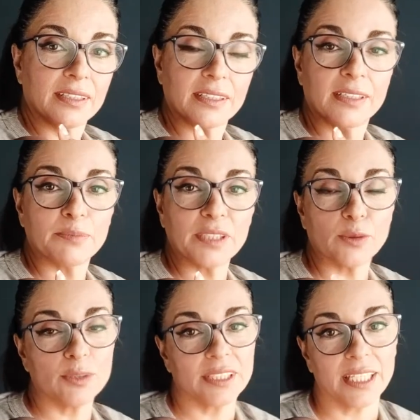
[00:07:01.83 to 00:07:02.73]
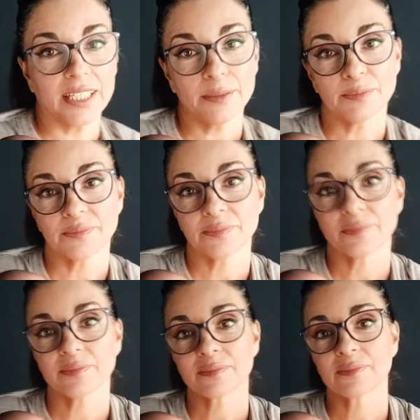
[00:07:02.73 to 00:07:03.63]
And because of the loose
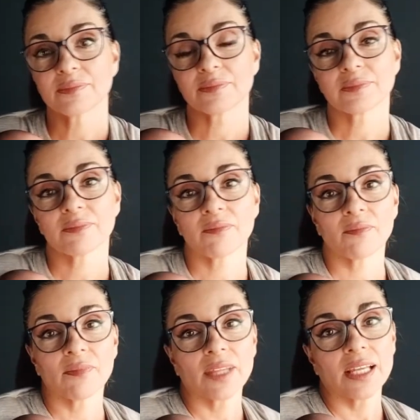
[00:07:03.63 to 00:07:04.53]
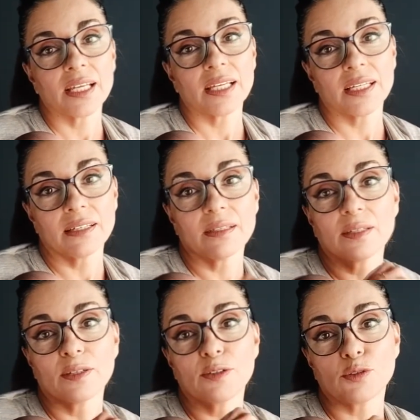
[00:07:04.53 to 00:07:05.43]
excess fabric that will no longer
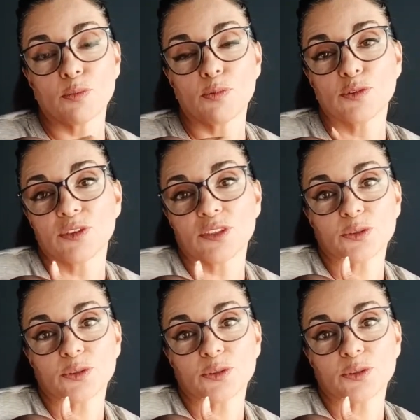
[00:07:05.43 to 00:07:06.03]
support baby's head,